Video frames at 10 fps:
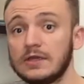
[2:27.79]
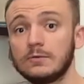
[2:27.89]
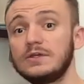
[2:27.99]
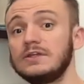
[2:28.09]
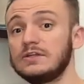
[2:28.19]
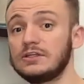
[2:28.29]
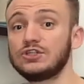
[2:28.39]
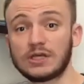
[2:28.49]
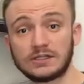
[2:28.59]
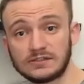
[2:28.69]
with the
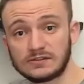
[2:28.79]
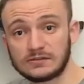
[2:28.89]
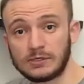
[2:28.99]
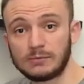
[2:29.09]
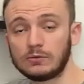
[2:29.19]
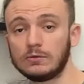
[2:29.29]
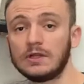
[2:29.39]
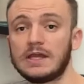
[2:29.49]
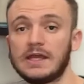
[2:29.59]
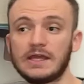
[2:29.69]
Chinese people.
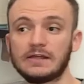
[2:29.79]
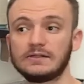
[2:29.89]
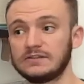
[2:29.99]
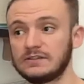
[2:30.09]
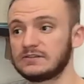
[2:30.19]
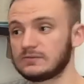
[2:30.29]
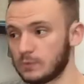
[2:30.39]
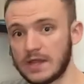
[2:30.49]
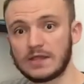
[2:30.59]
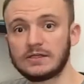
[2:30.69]
And in this
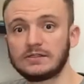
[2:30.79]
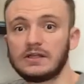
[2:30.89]
way,